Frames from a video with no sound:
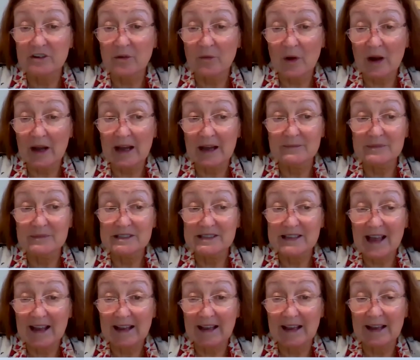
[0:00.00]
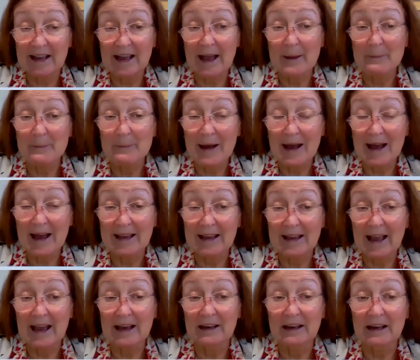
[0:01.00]
to weigh up sacking and
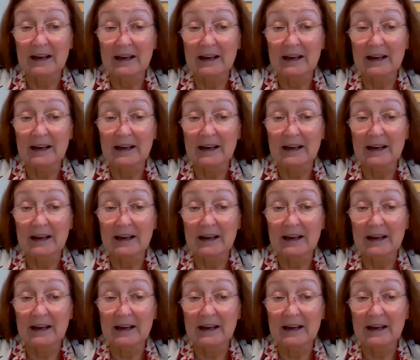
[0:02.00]
paying out